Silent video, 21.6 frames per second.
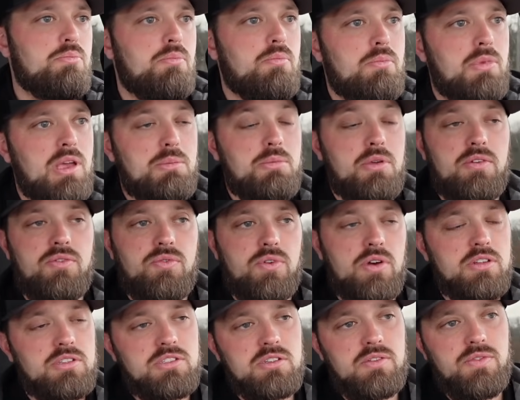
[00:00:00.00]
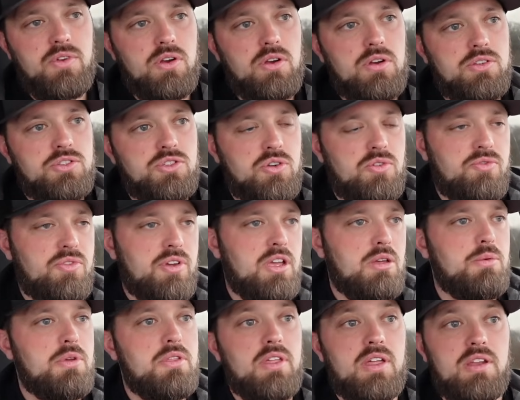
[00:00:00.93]
maybe friends of yours or
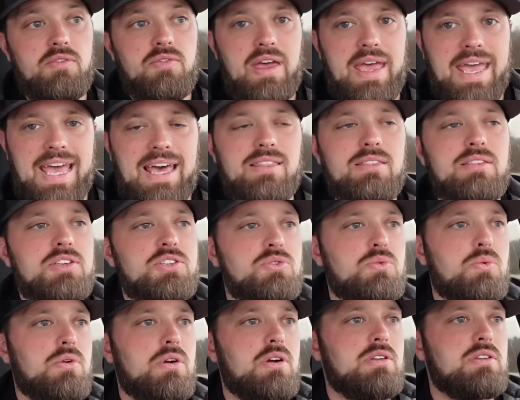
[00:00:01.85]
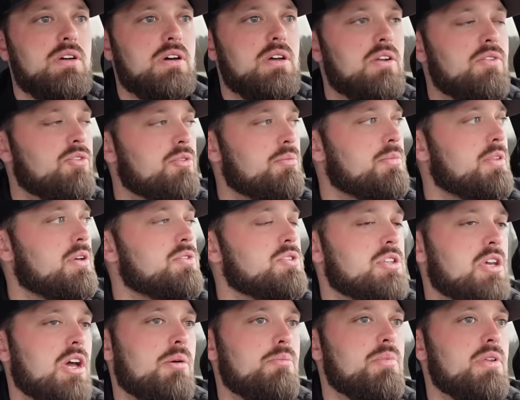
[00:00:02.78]
family that have had this work done from
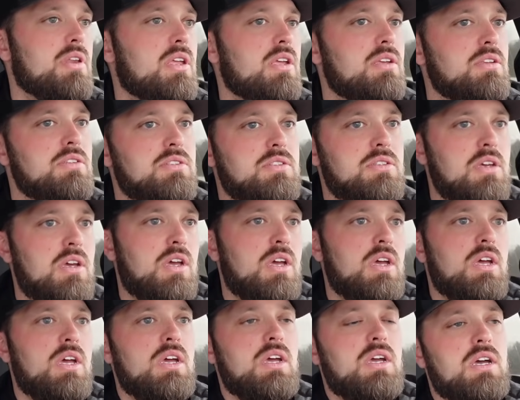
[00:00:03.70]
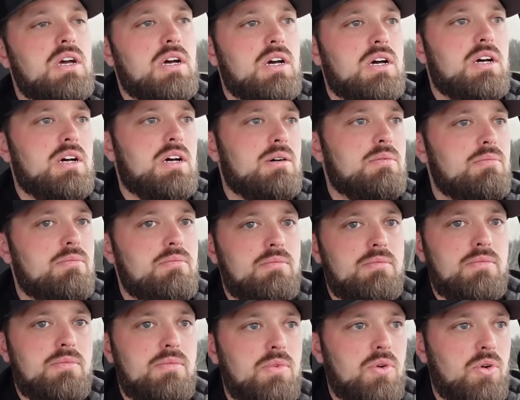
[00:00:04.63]
those companies,
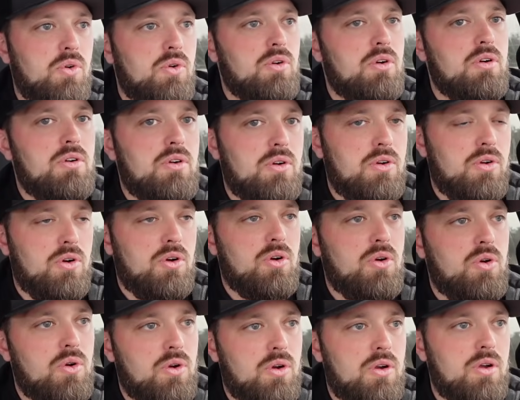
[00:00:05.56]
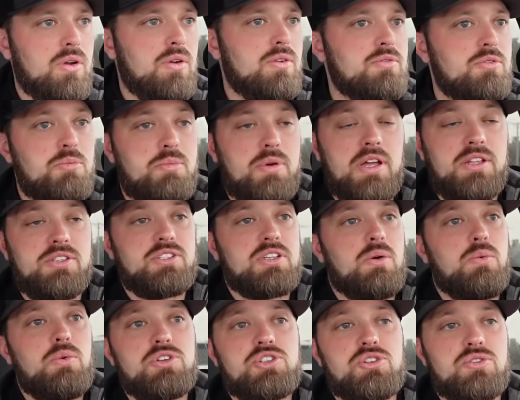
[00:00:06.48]
or depends
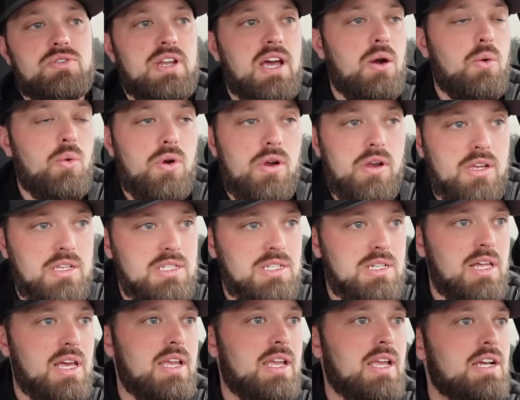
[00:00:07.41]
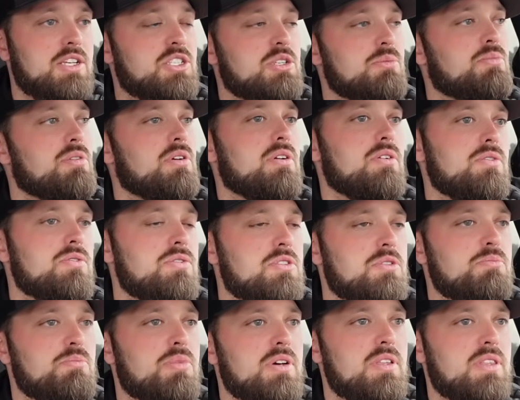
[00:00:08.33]
on what your network is like, I
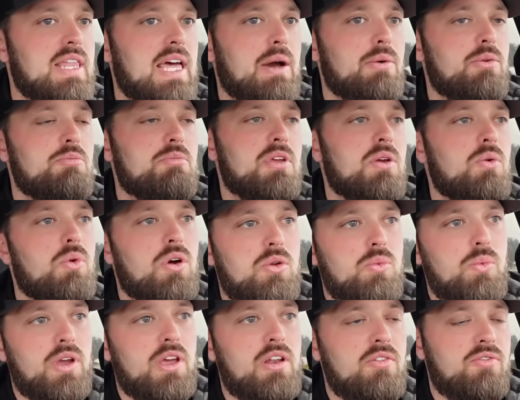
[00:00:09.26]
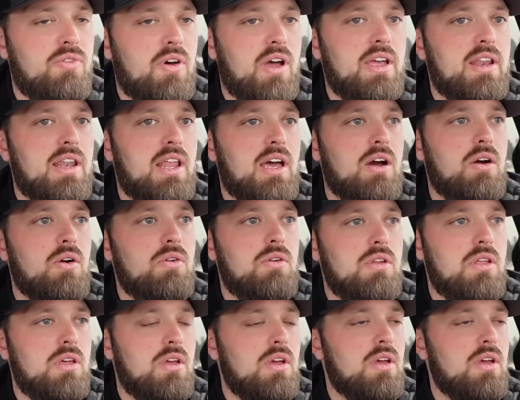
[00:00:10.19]
suppose. But that would be one way to find out